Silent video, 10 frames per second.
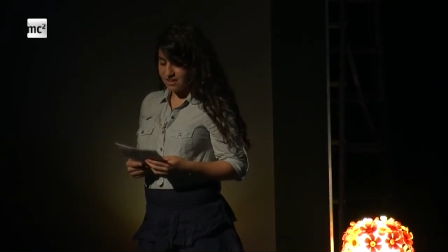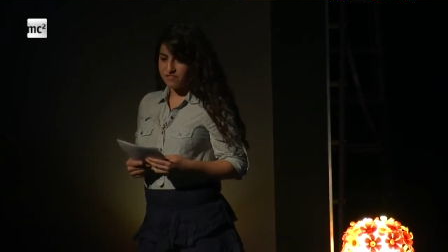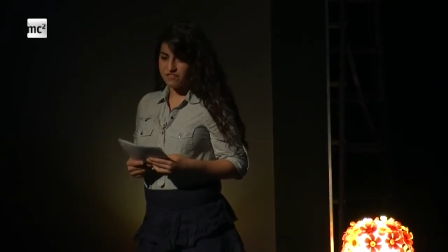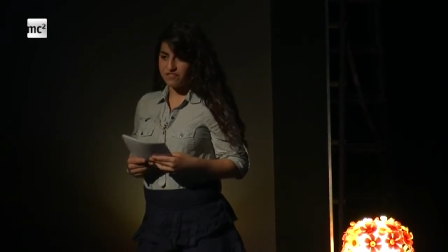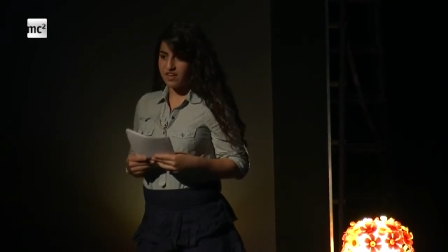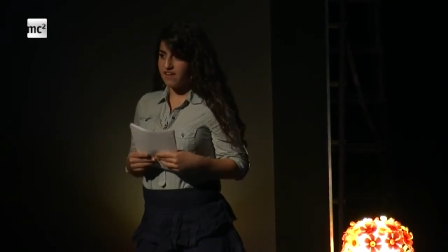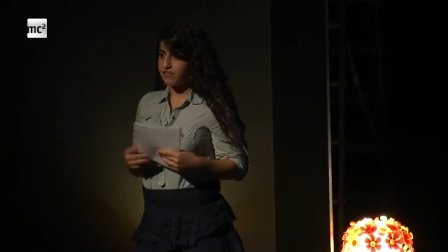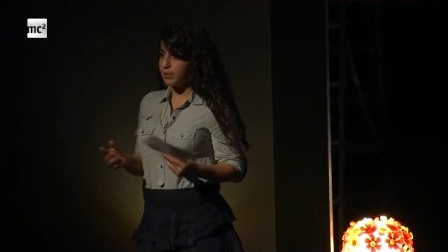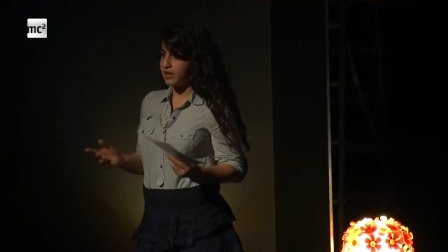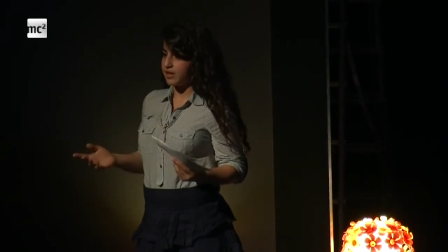if
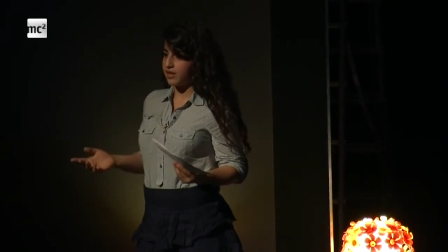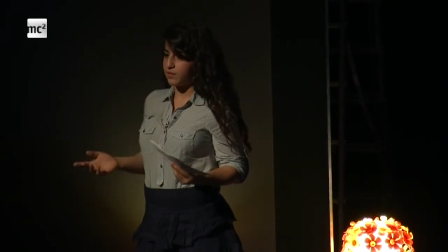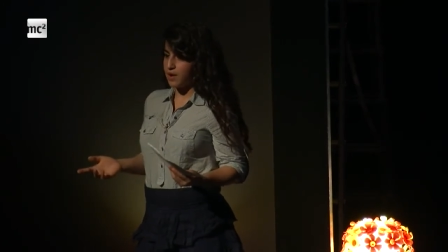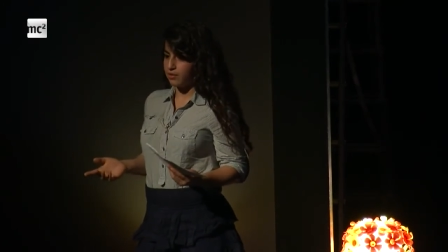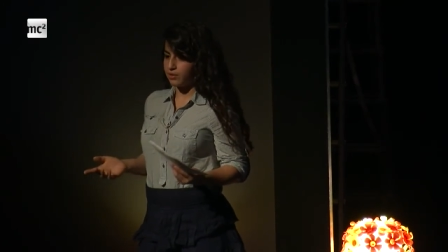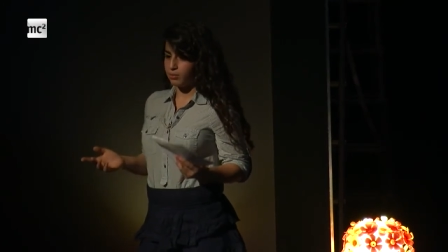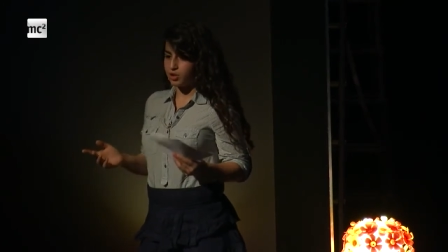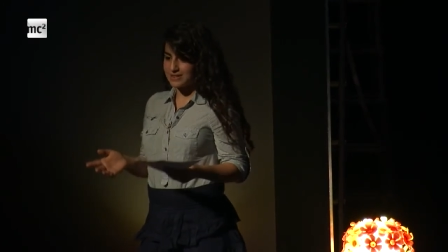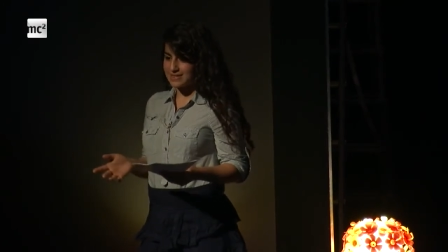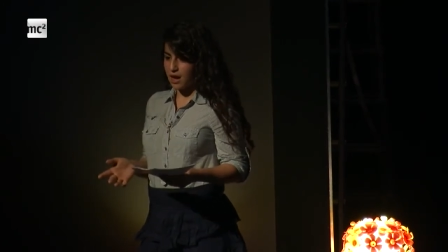everybody around them
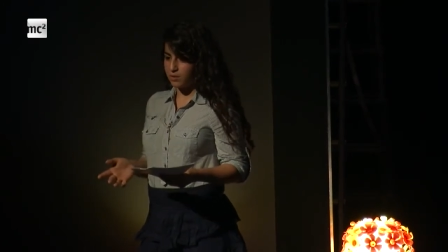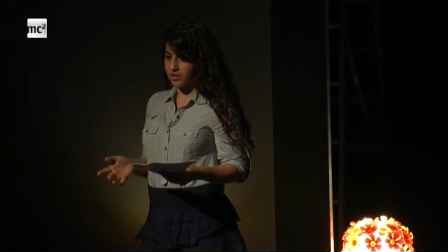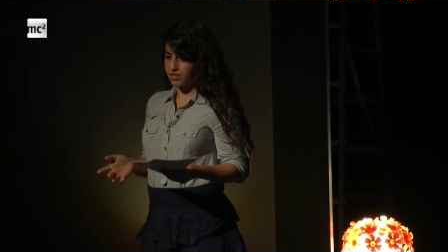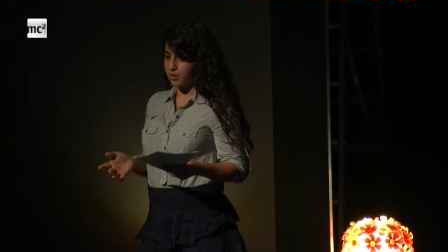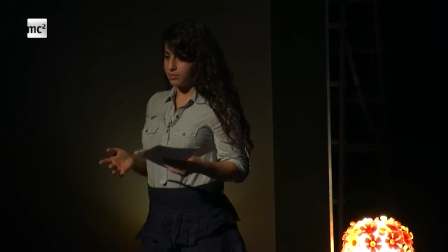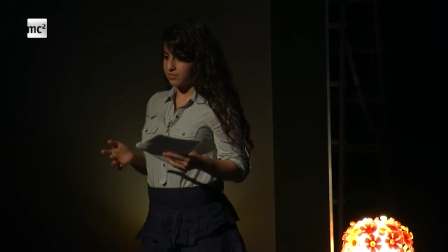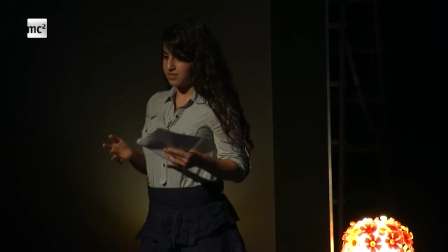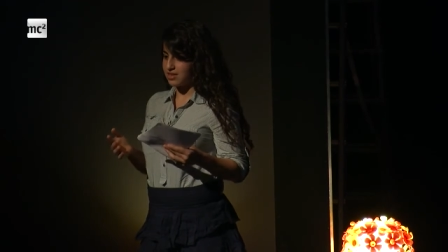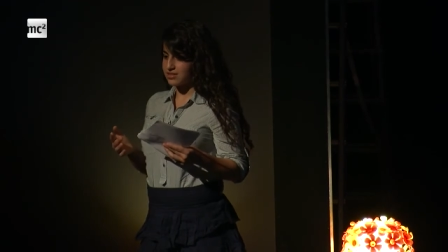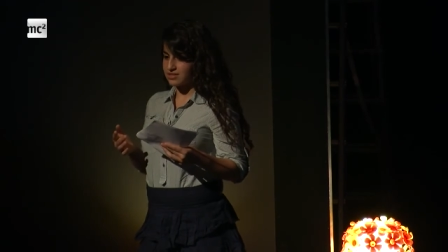looks down at them,
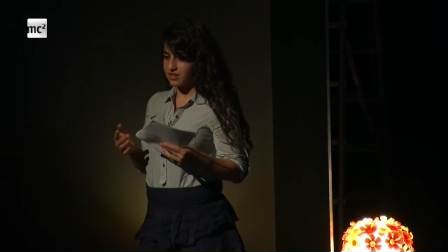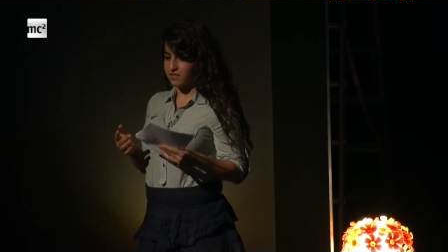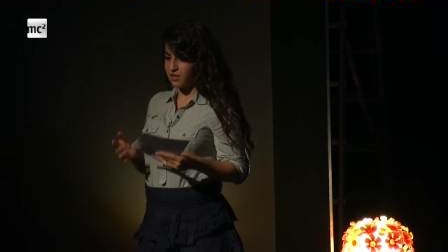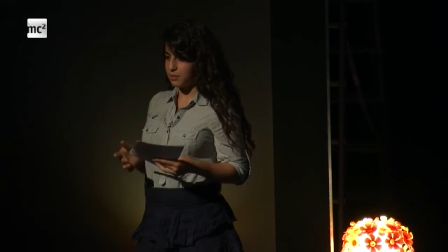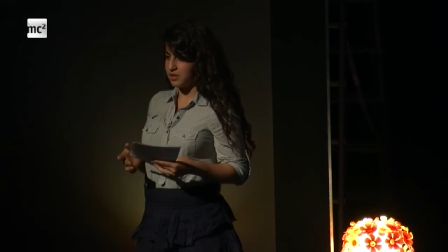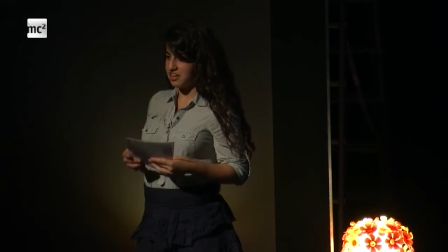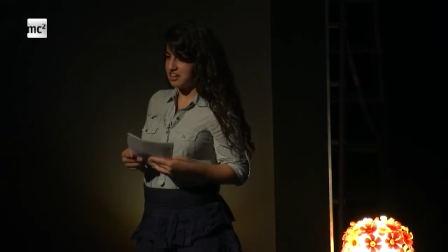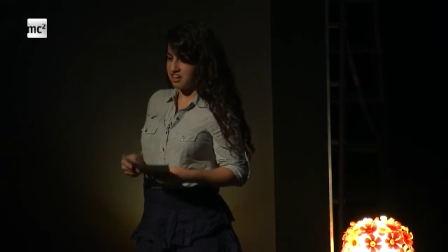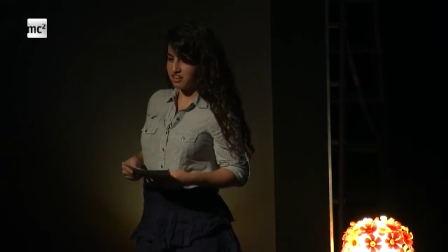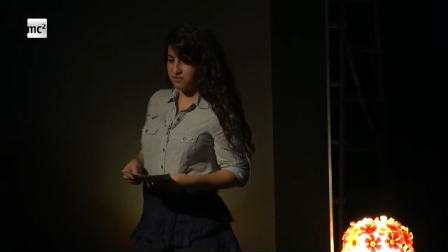thinks of them in a
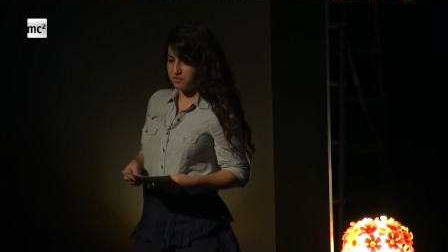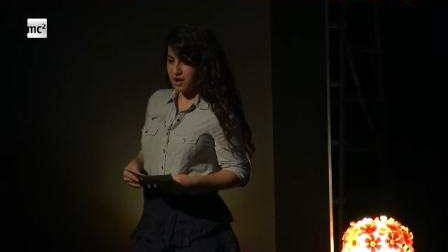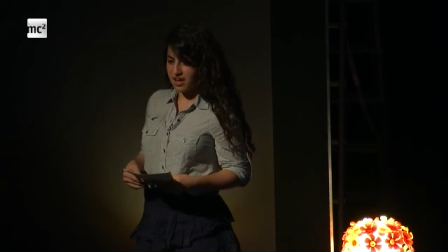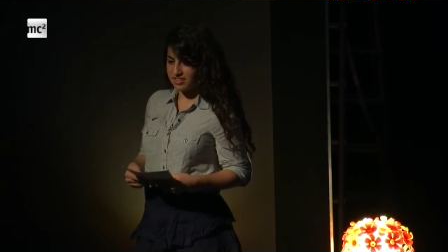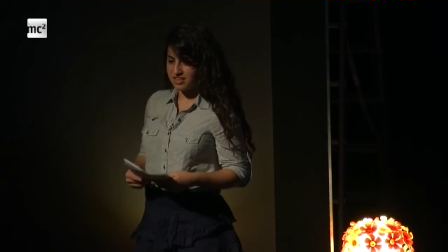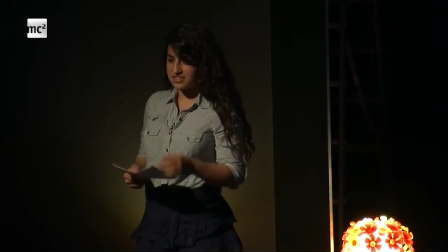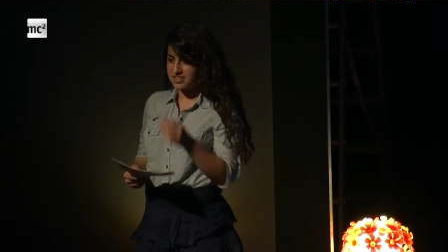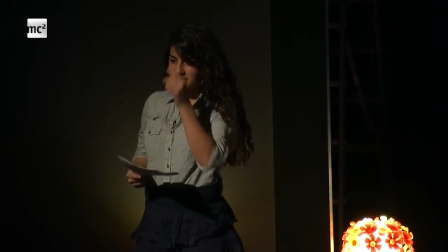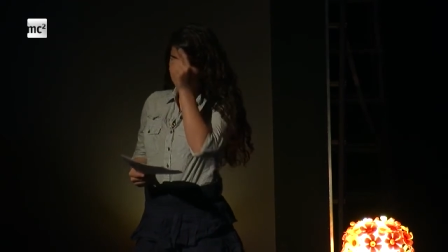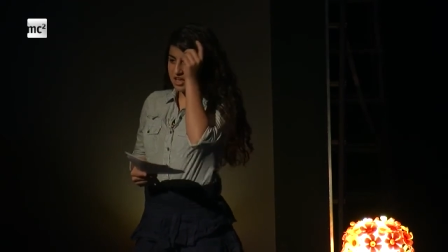negative way, thinks
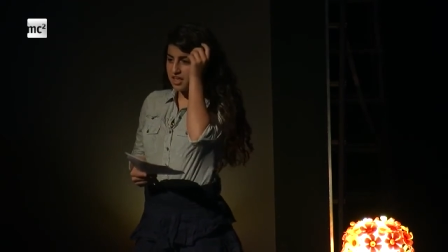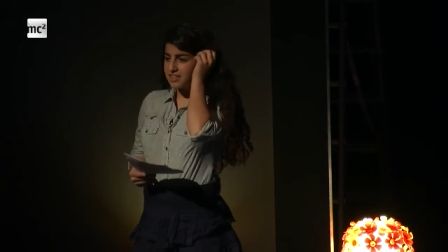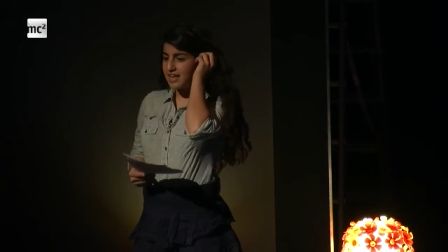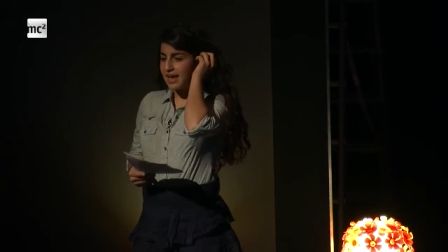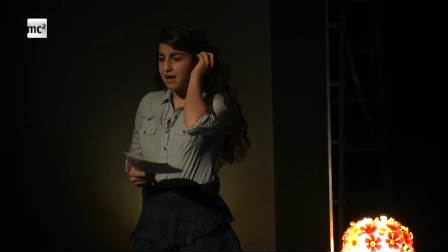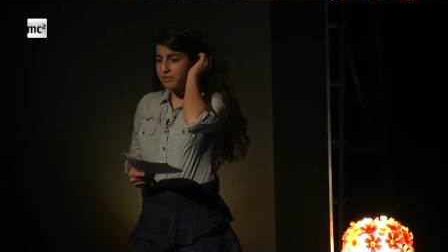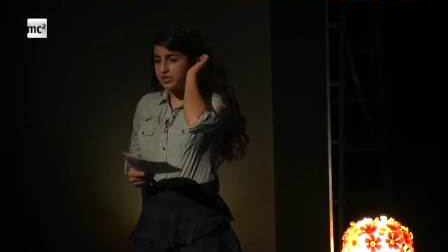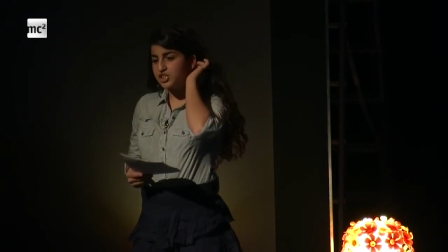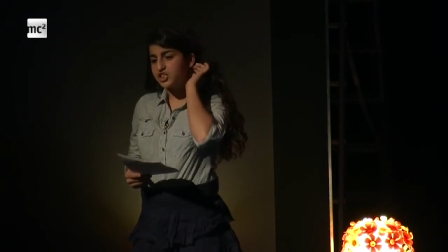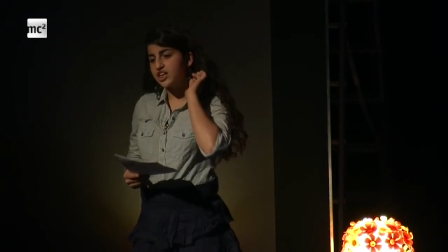that they can't
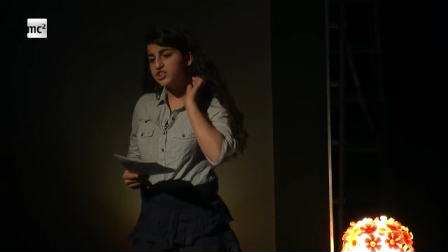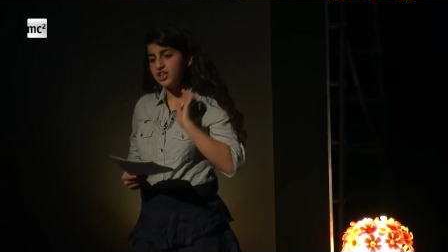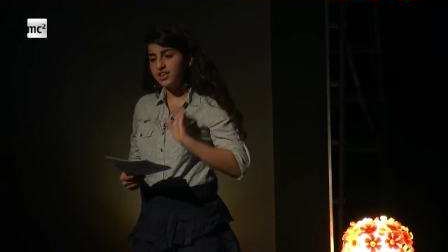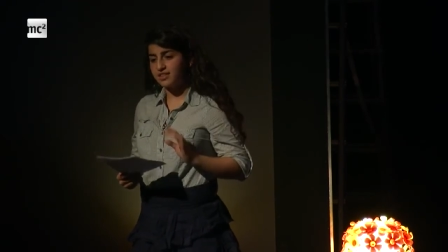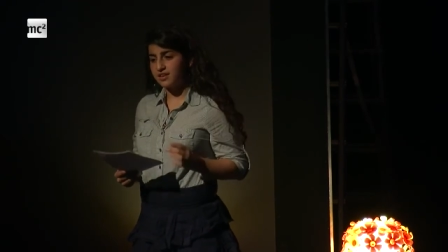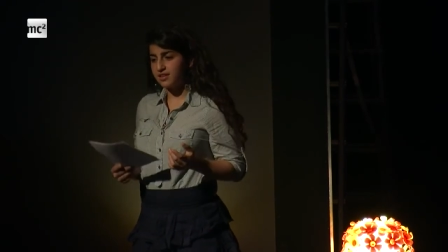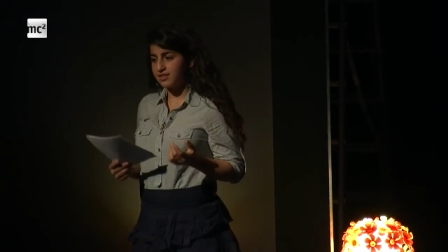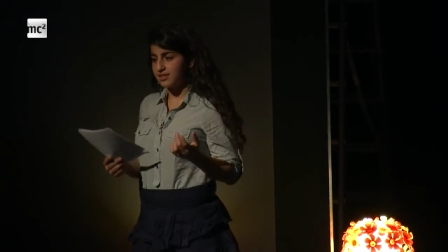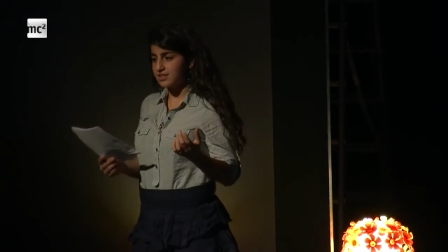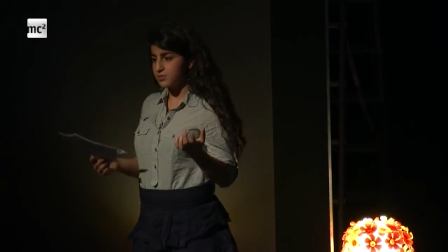really change anything,